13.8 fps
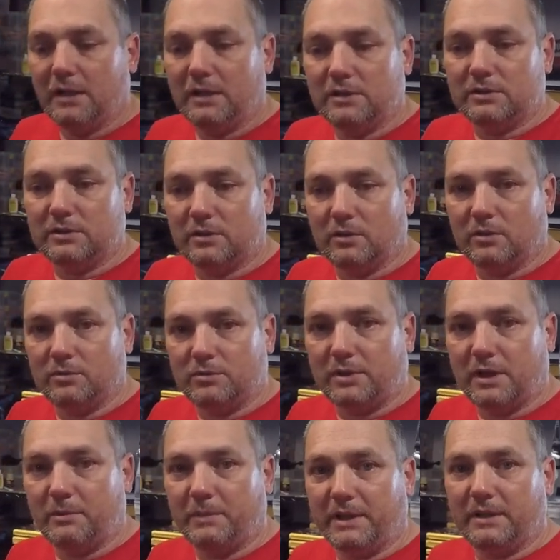So I'm trying
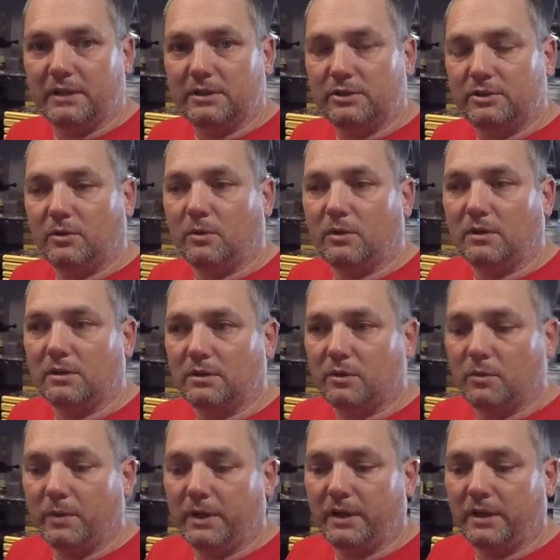to make this short and
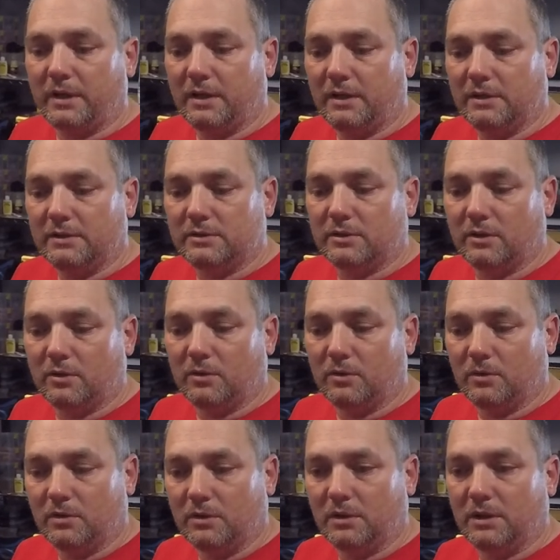quick.
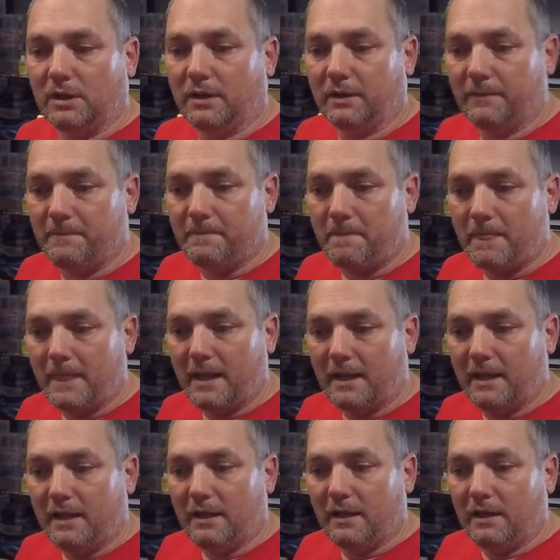So uh,
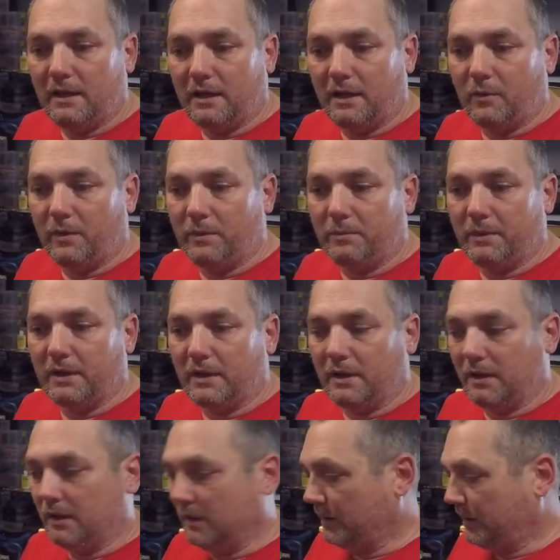hang with me.
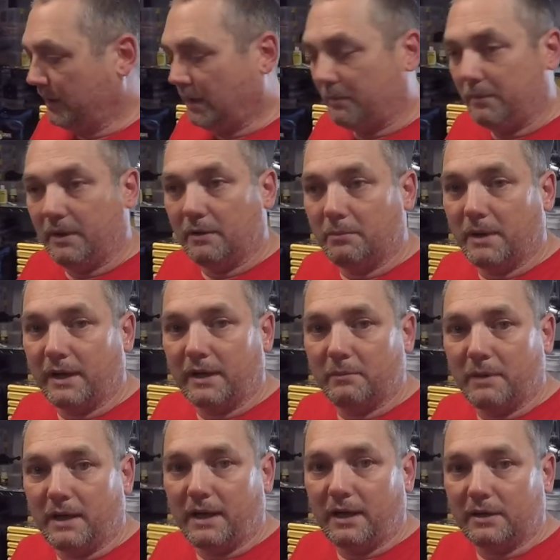Uh, I'm here back in
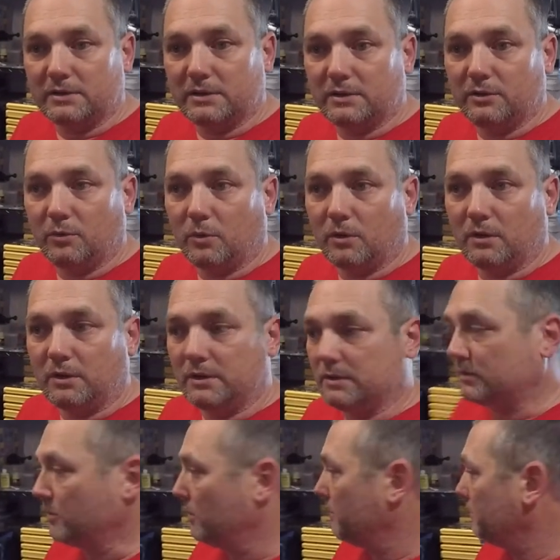my house in New Orleans,
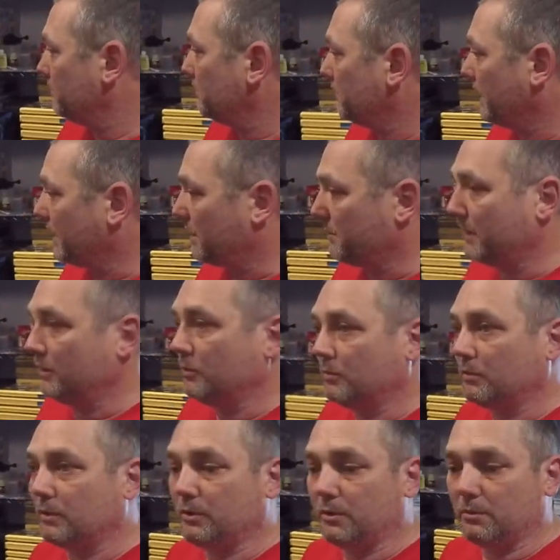so I'm back in my little
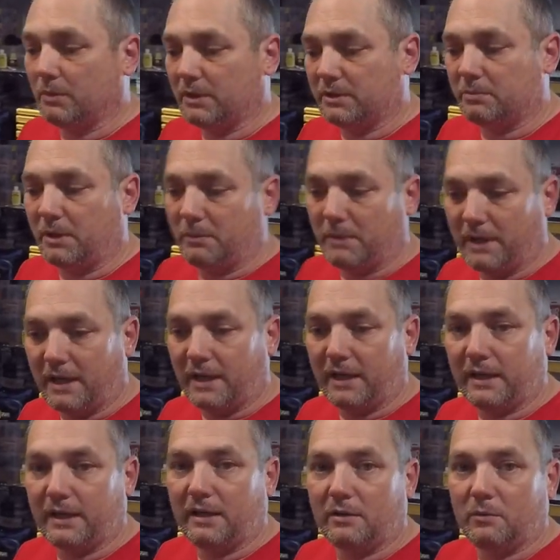room. I just bring my kayak
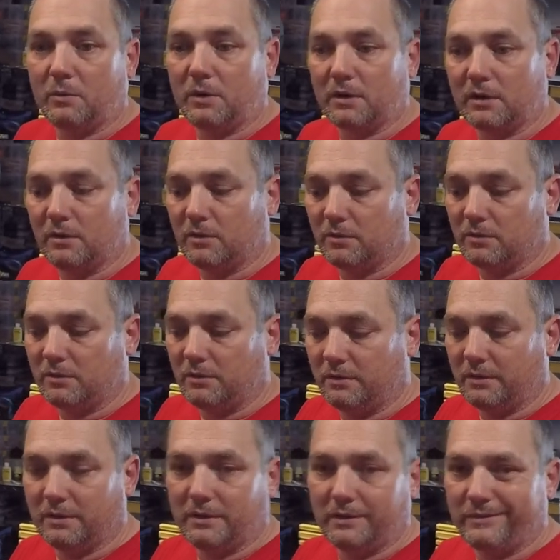in here to work on.
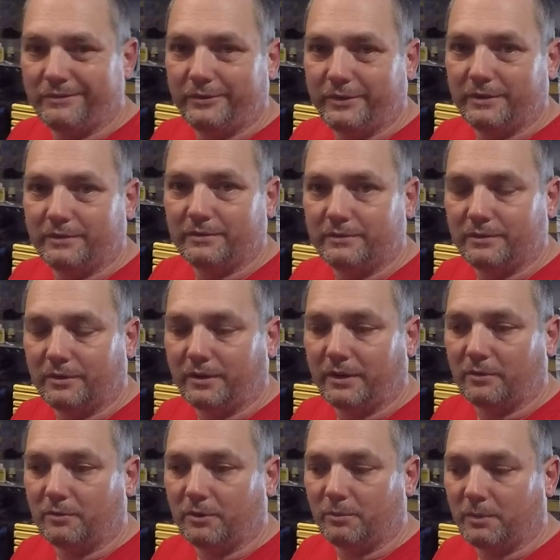Uh, well, don't have no
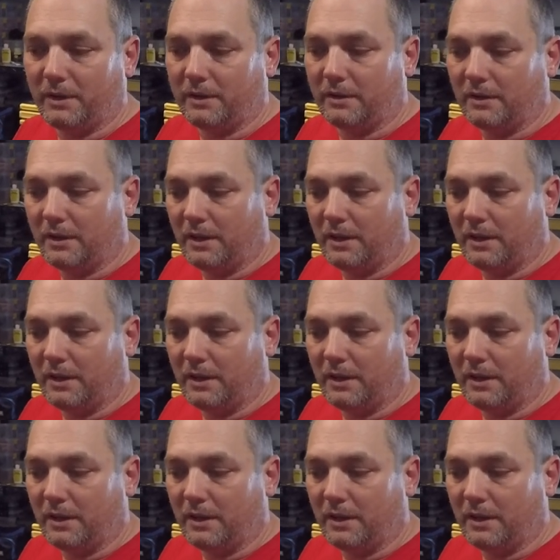room out here.